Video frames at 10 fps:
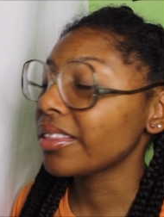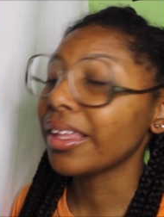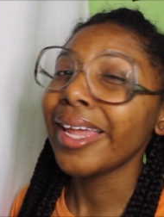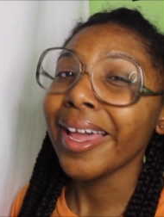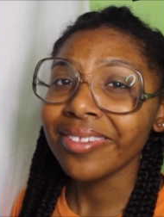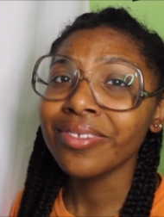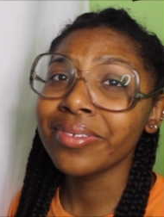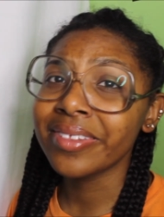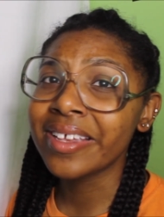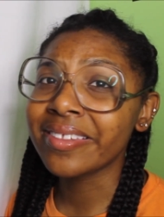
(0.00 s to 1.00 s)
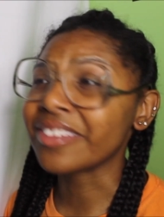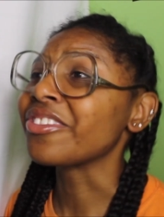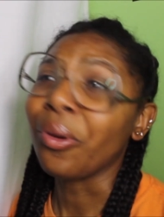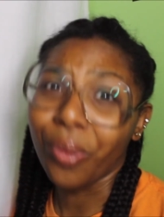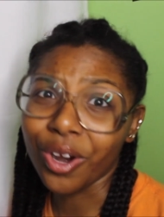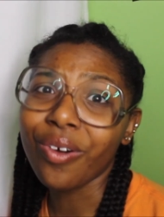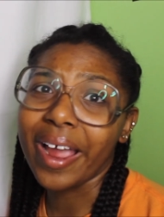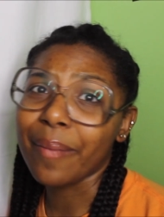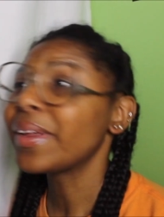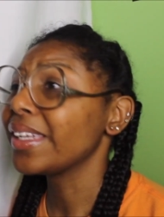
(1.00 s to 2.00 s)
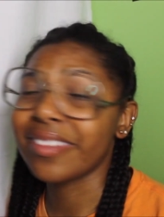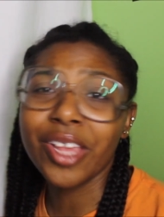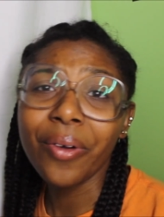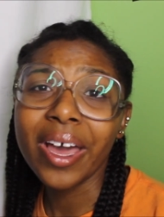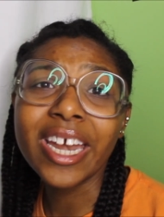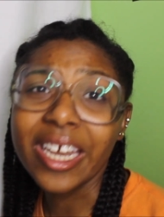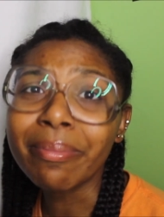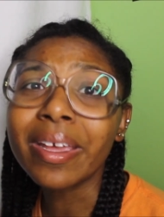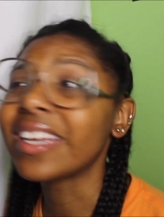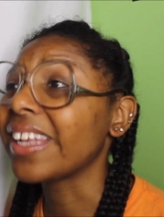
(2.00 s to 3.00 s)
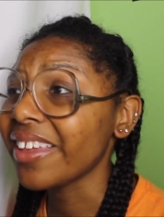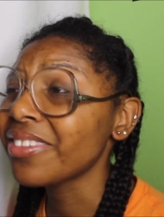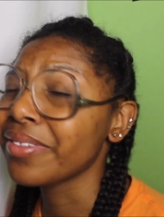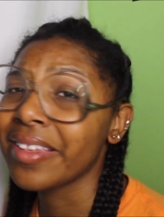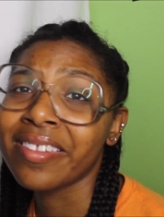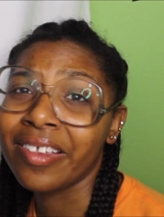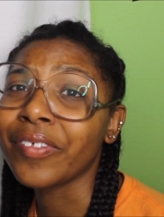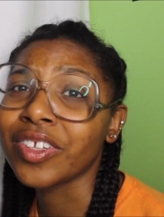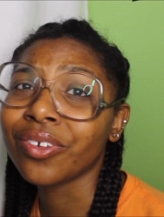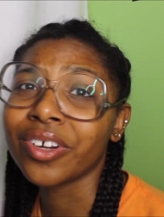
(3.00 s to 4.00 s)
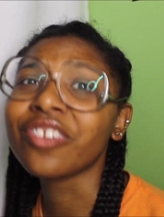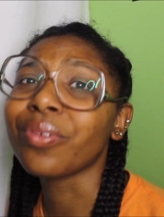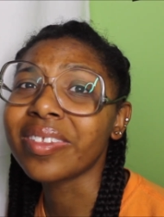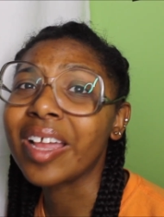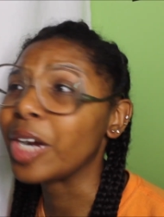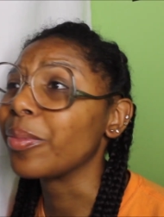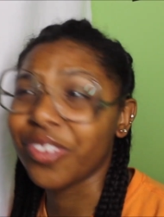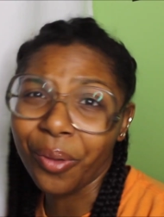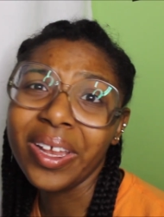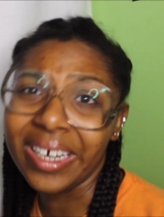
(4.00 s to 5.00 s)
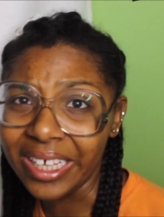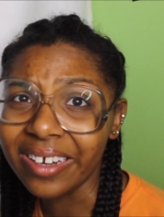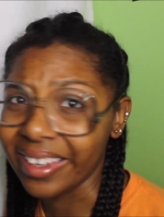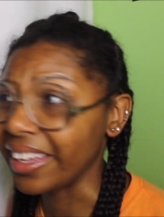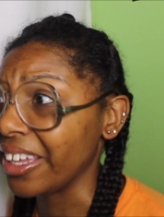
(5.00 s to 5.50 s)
the last two seasons were crap. Let's go ahead and admit it. The last two seasons of Victorious were terrible, so it needed the